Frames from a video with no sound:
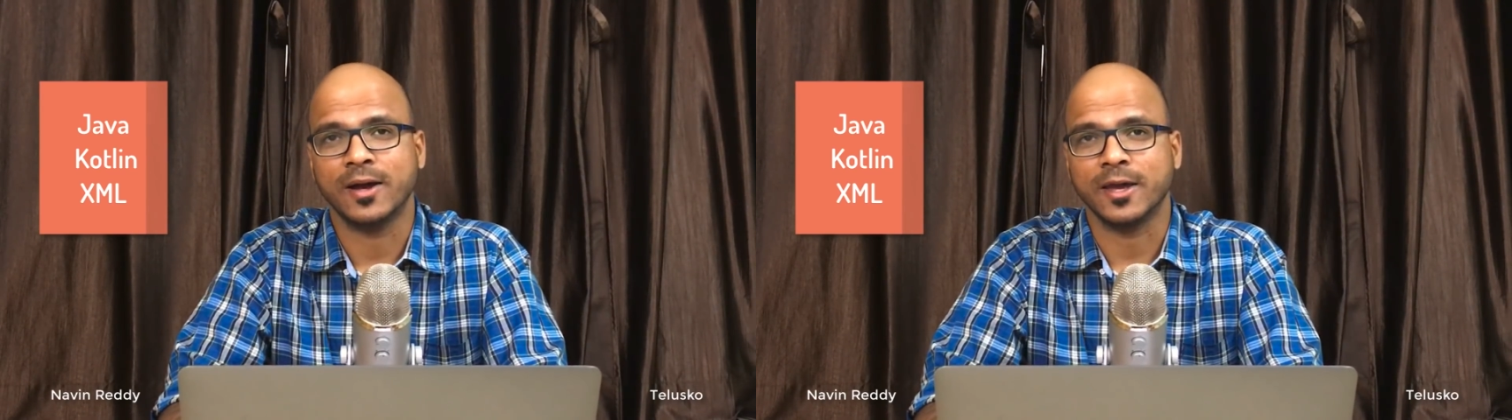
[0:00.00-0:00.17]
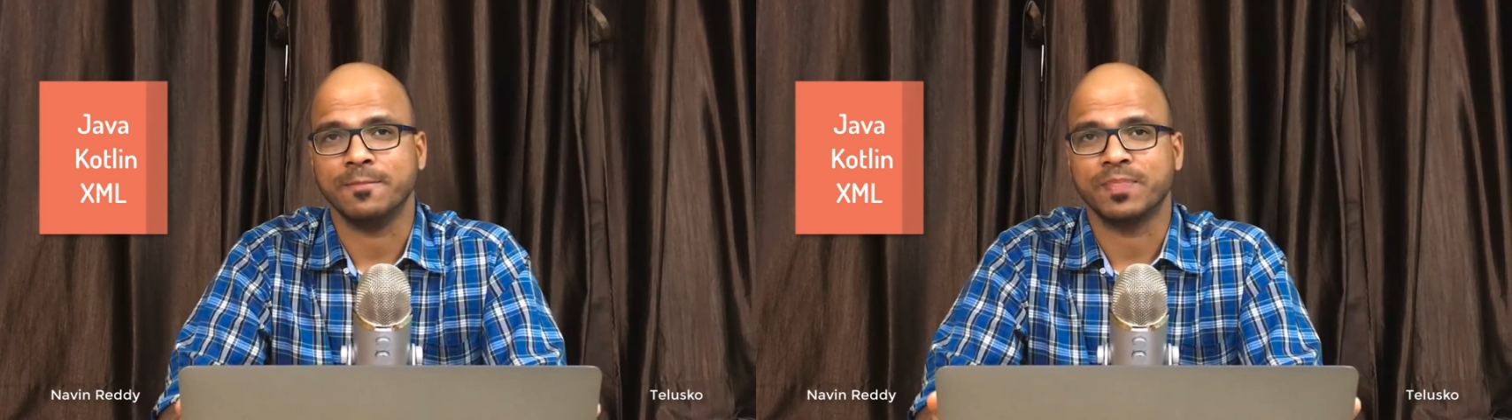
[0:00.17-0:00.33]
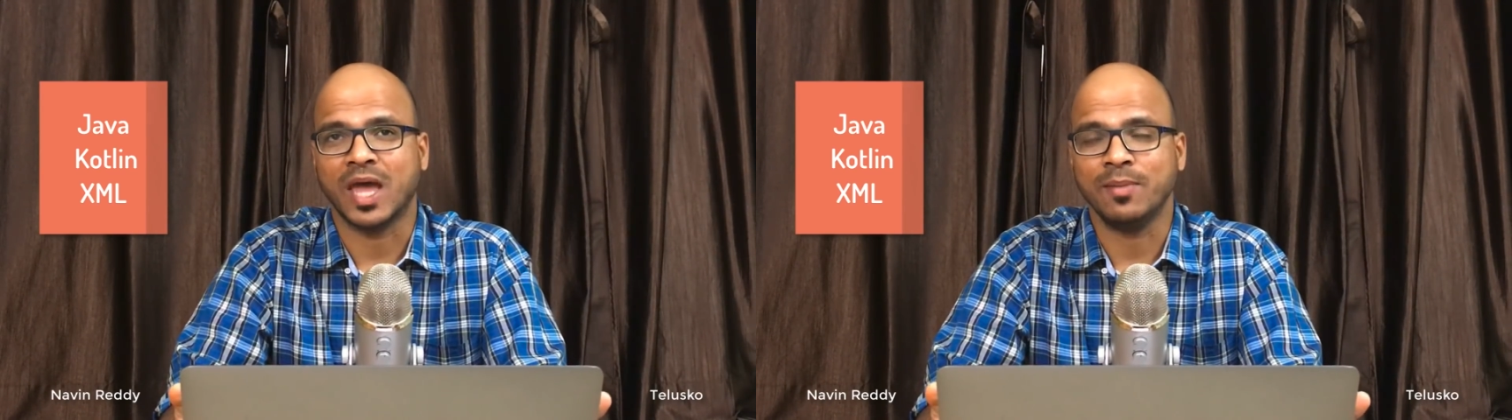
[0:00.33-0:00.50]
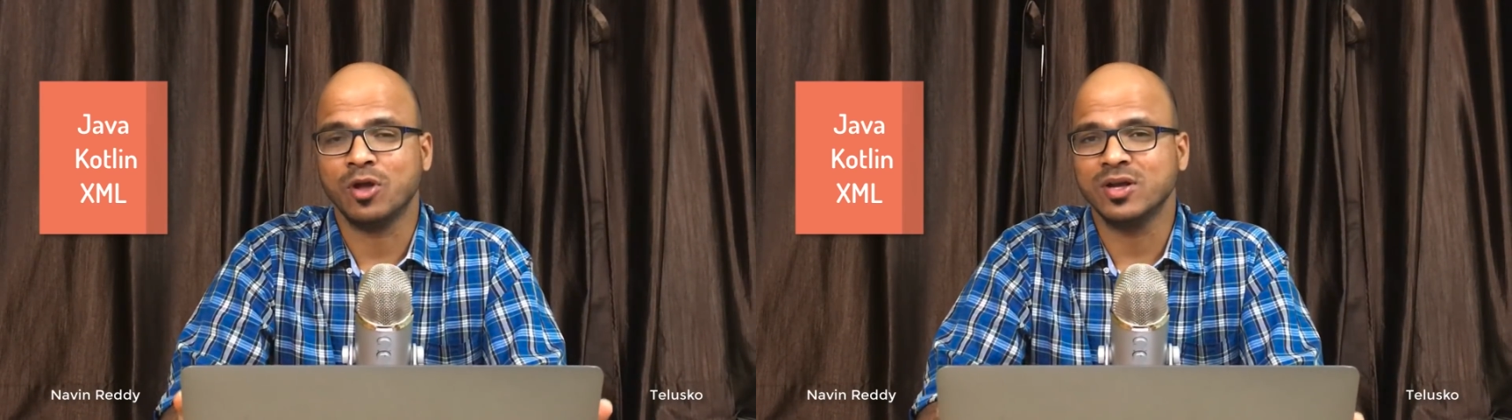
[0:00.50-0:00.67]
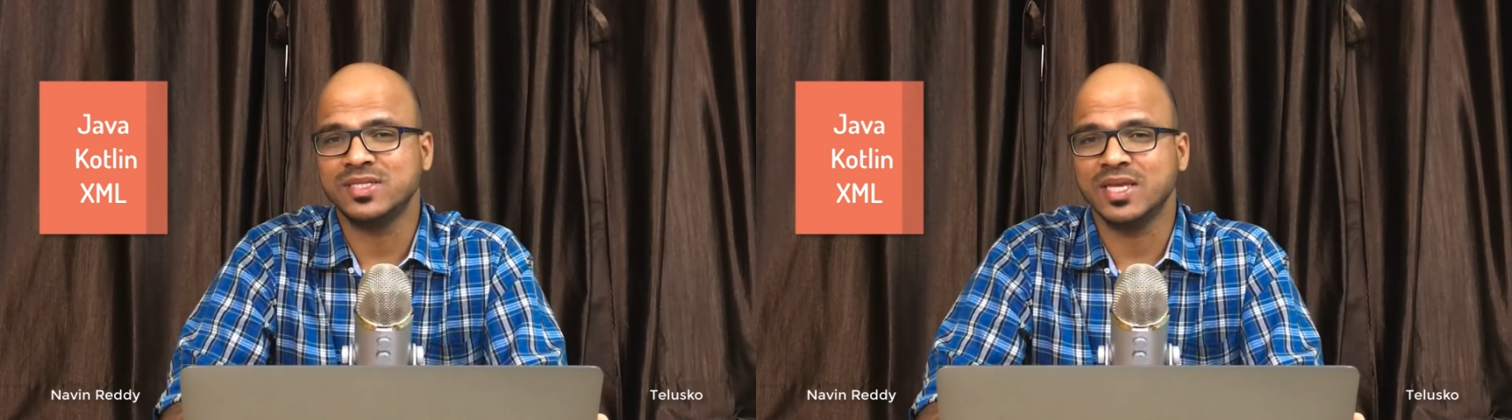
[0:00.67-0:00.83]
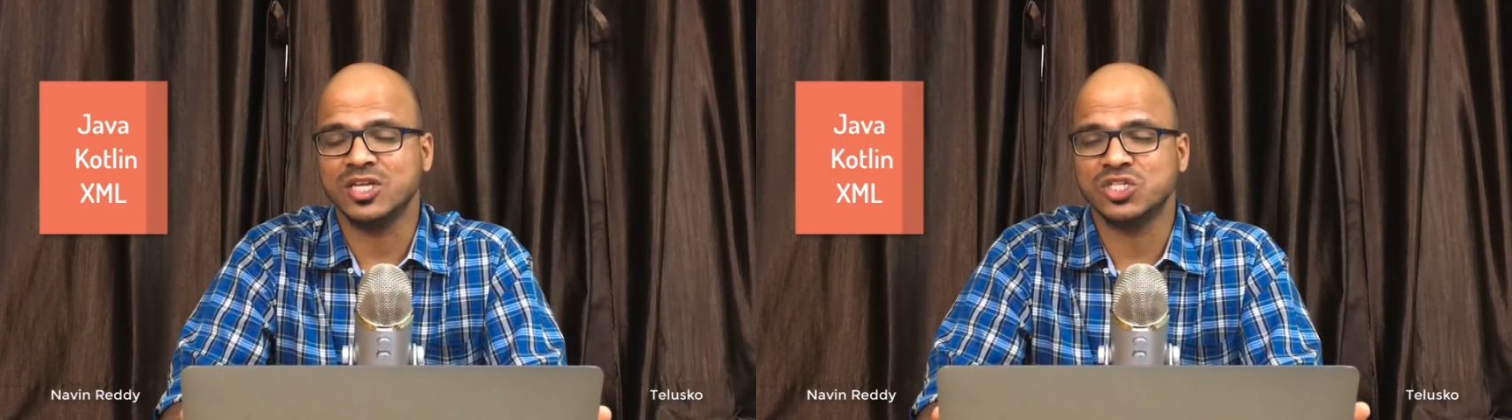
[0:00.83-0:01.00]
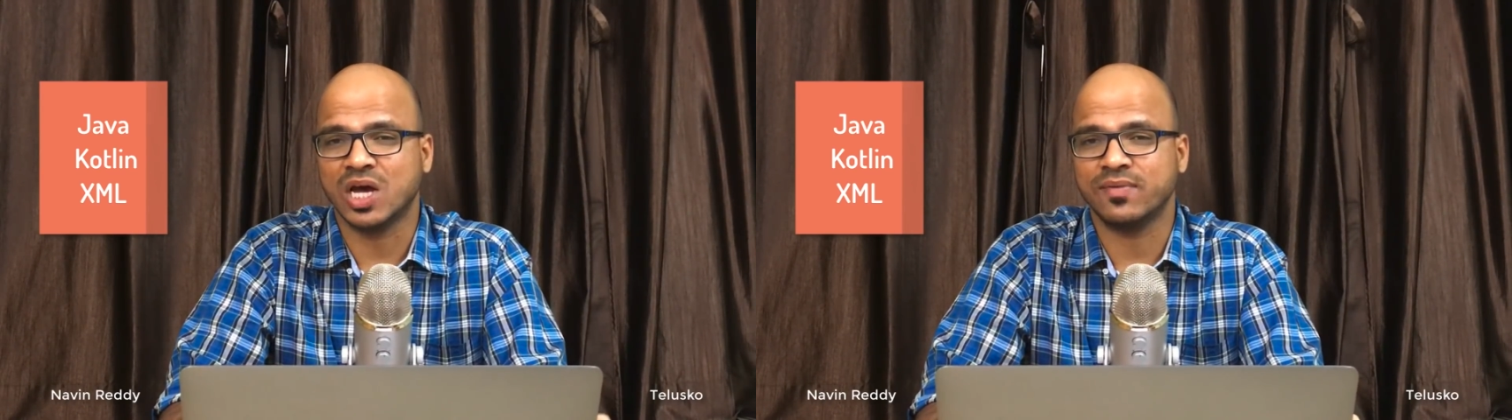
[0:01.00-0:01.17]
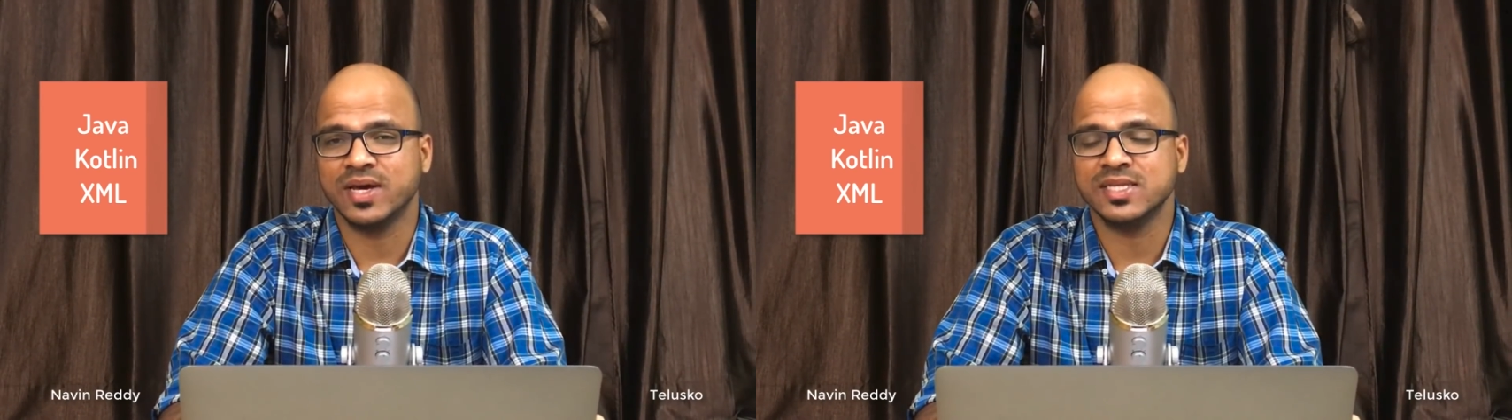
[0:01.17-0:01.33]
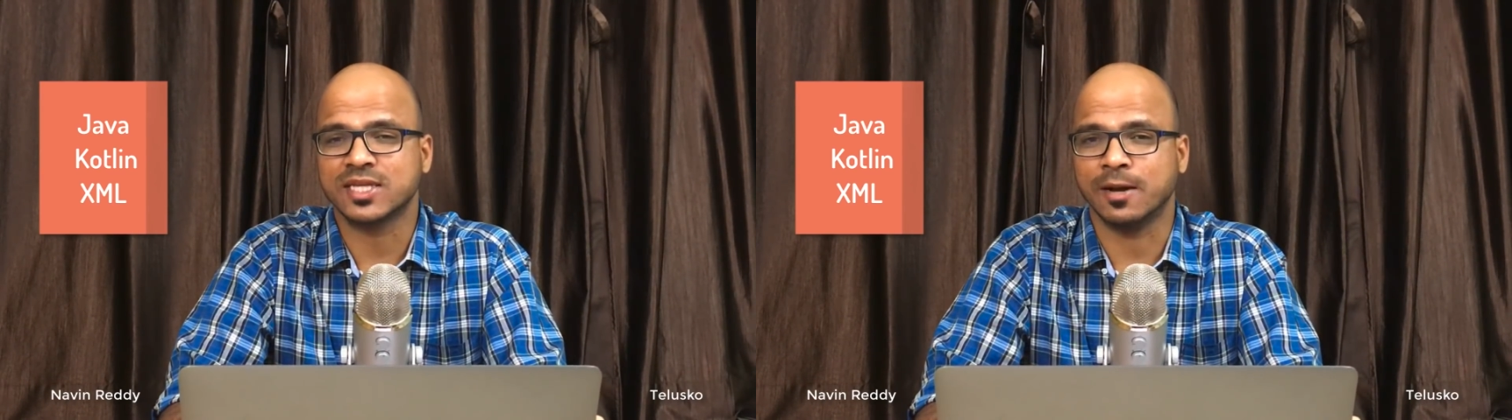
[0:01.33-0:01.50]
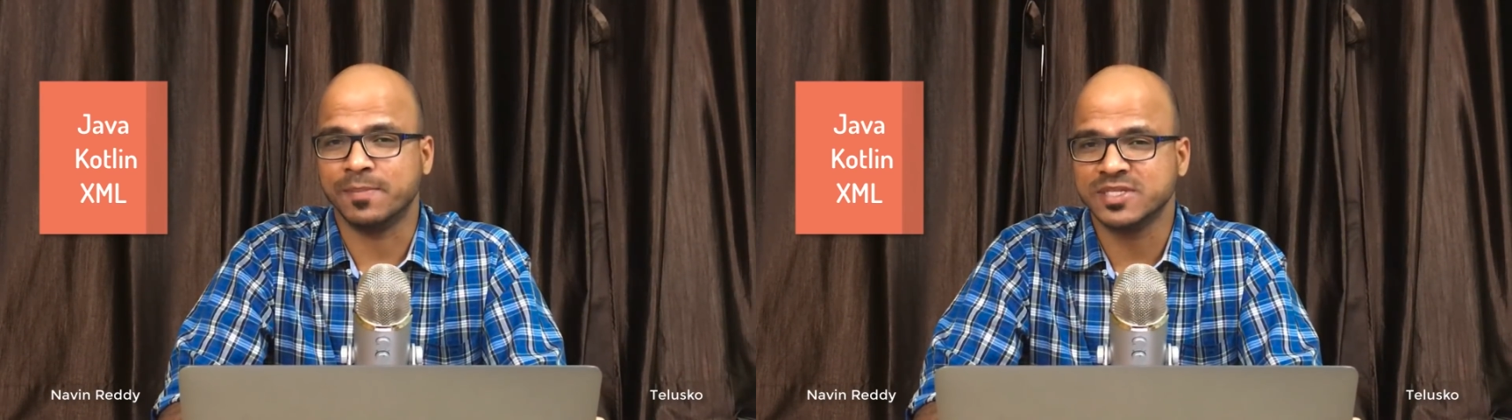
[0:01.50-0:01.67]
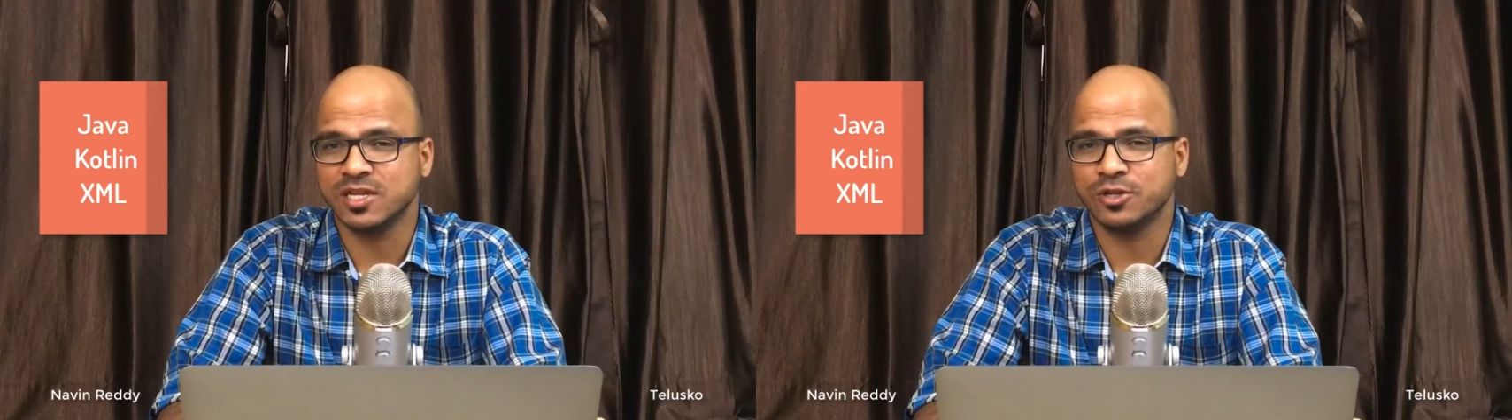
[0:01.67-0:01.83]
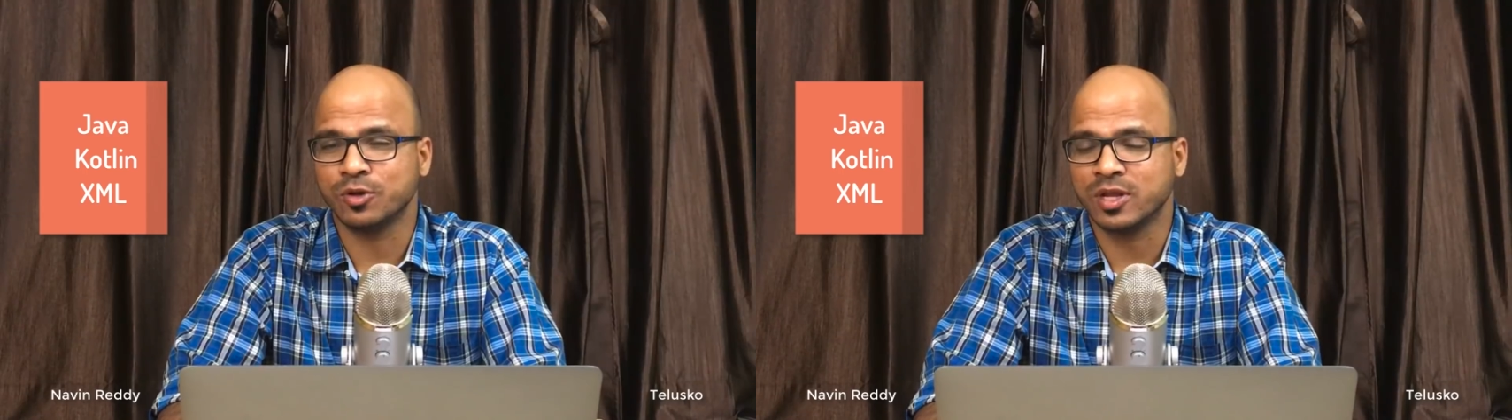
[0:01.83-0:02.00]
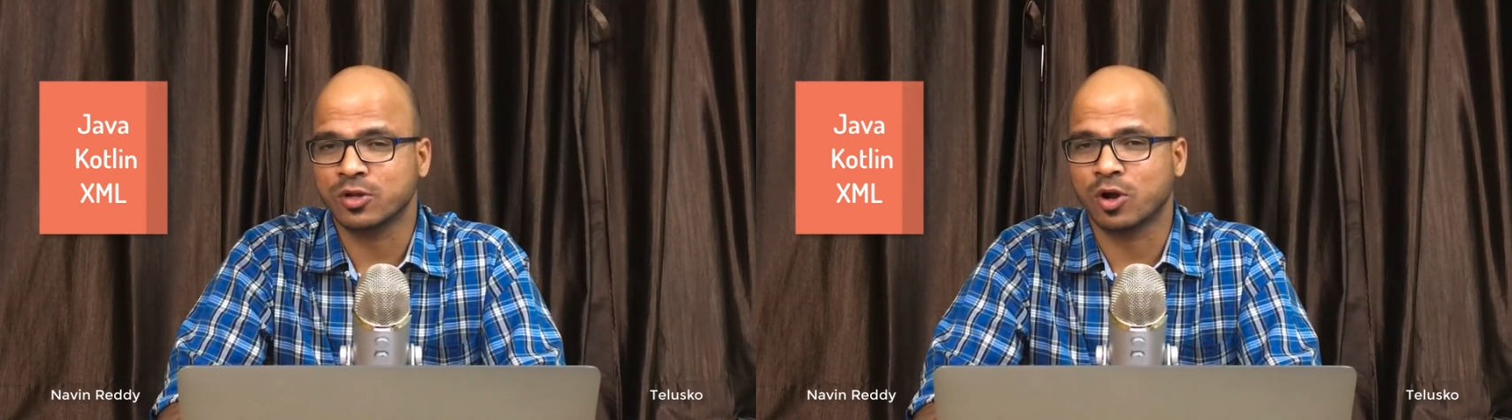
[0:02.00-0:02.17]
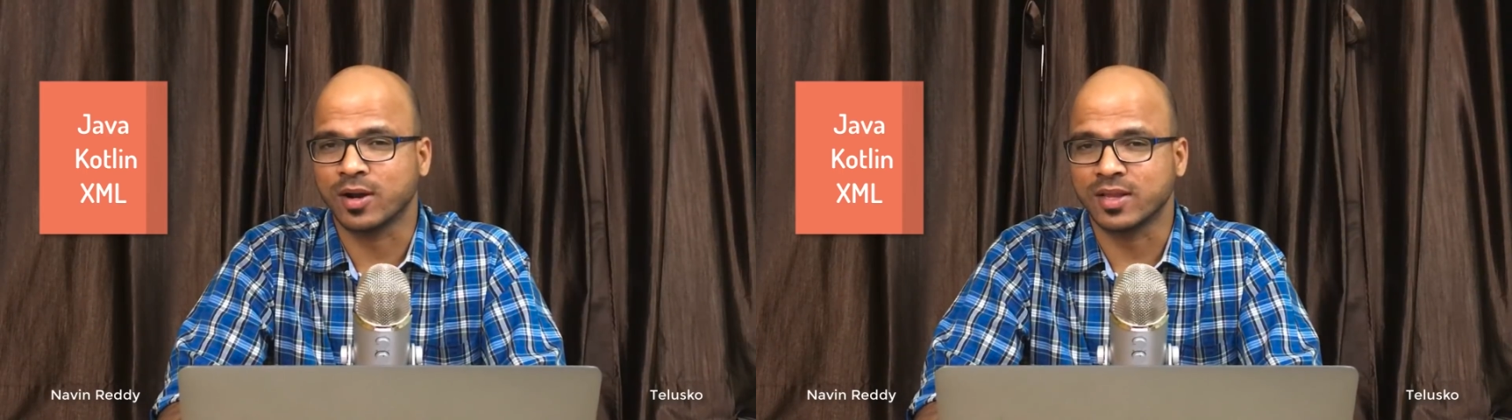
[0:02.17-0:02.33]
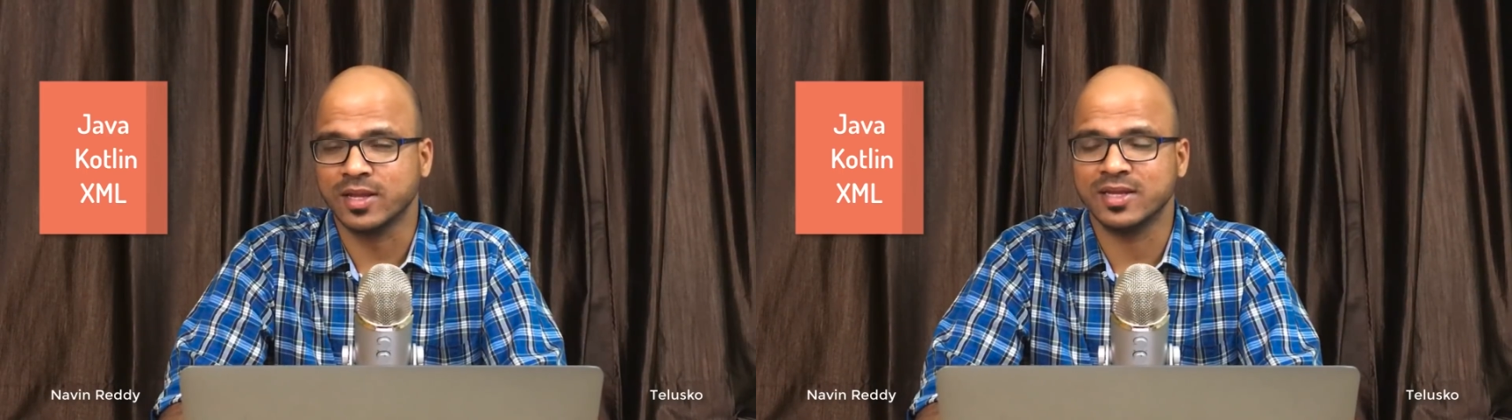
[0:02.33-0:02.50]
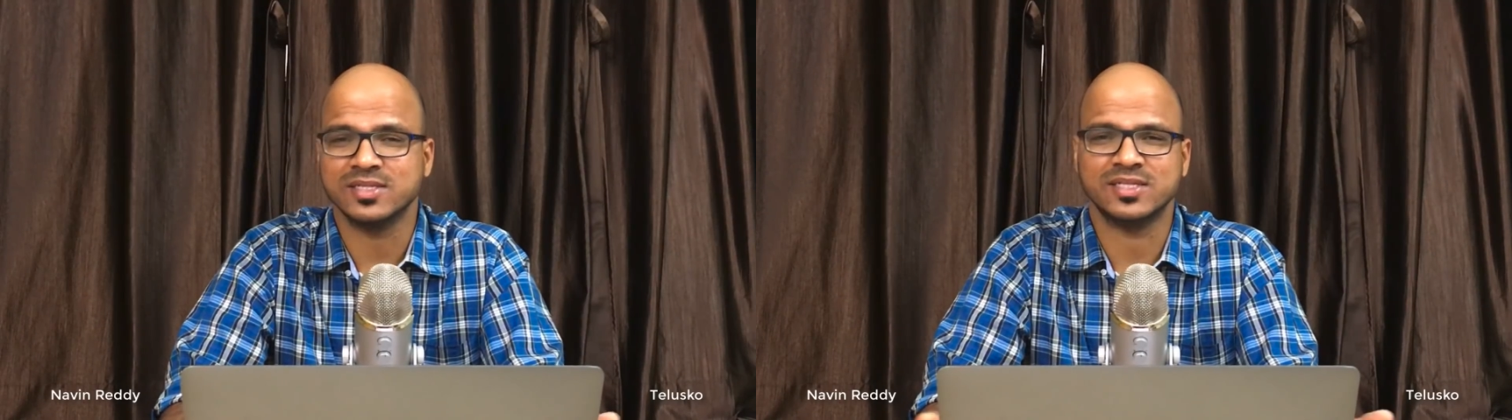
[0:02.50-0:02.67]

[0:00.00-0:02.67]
Okay, I'm not saying Java is compulsory to learn Kotlin,